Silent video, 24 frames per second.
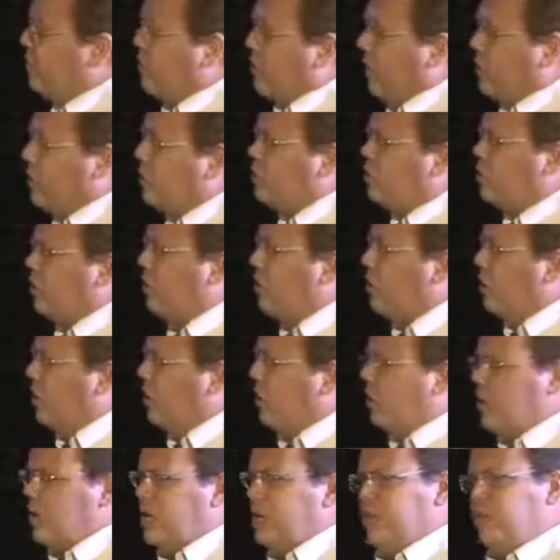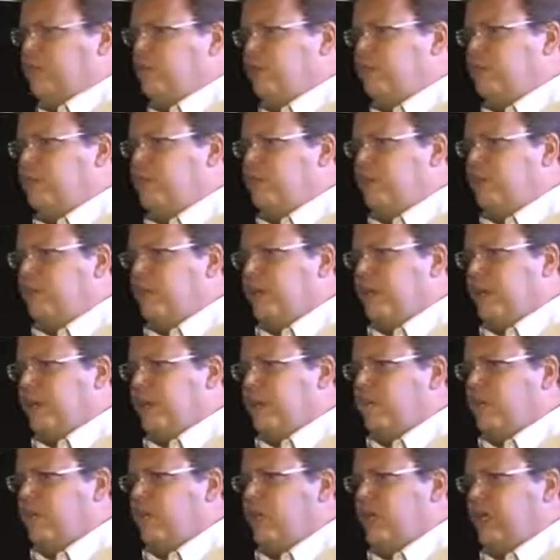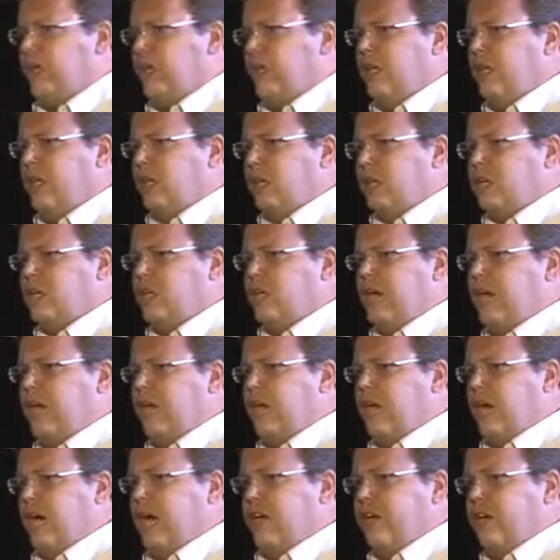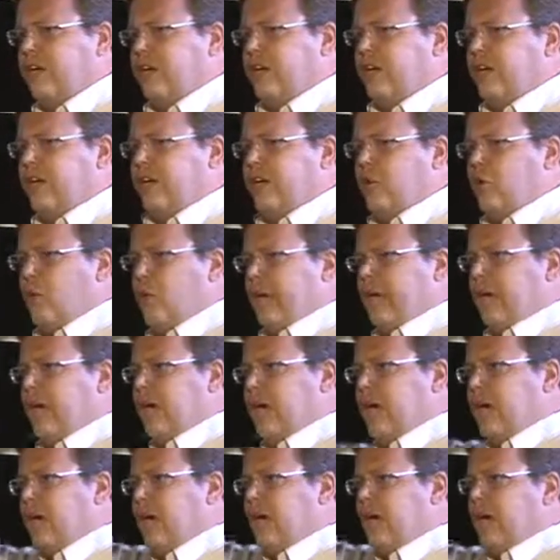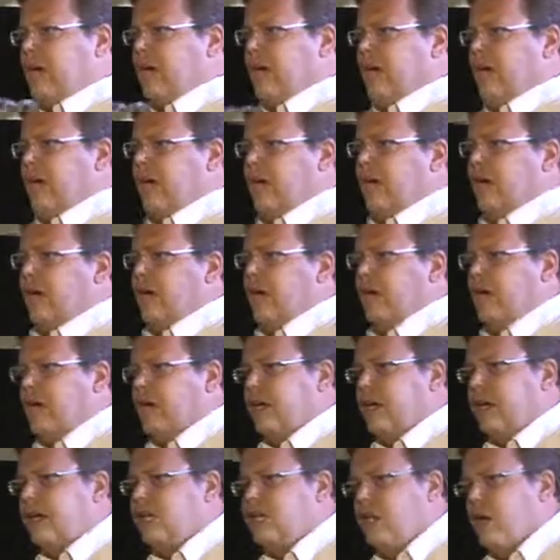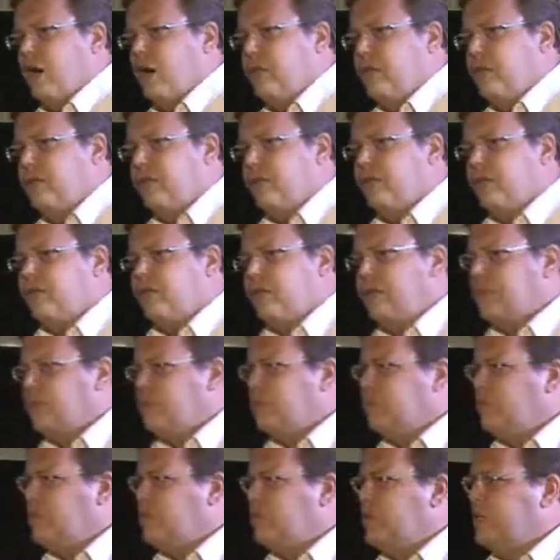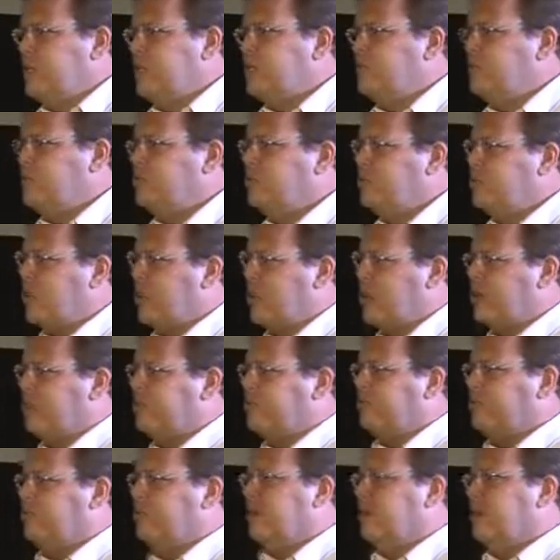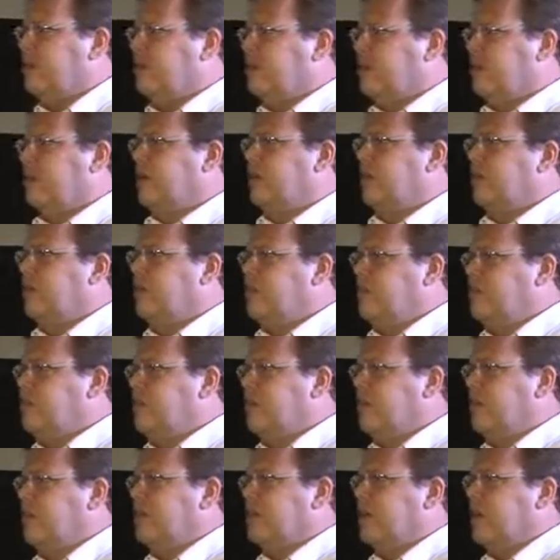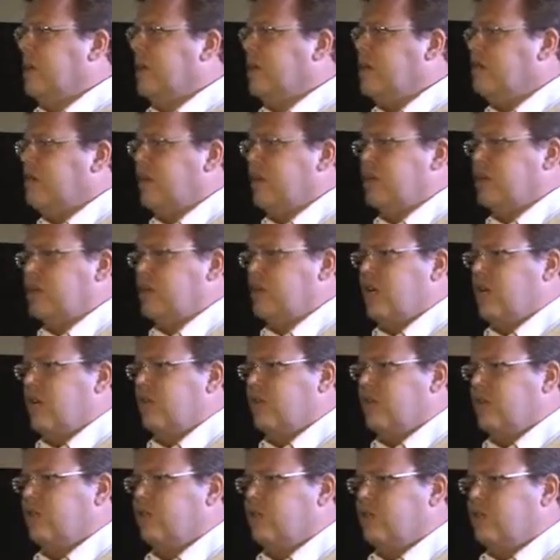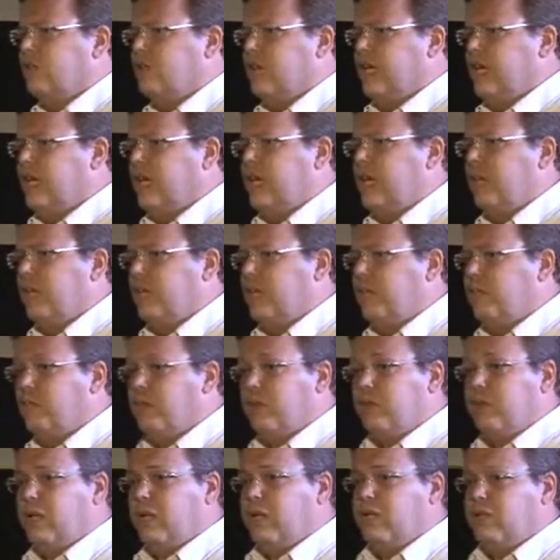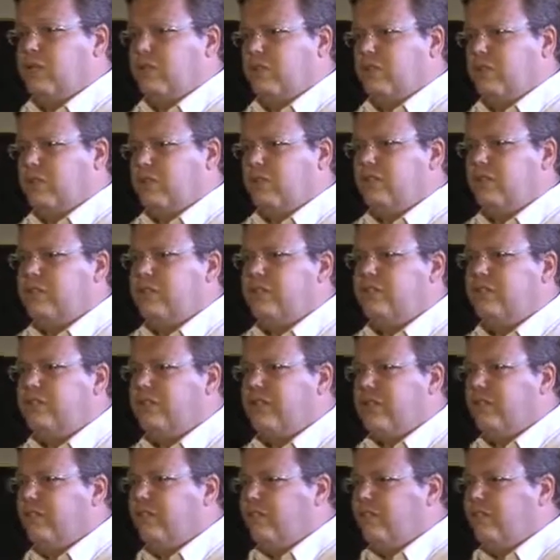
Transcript: very slow early adoption in Australia and a very quick uh, uh, catch-up. I think there's between 2.5 and 3 million iPads now in Australia on a population of, what, 25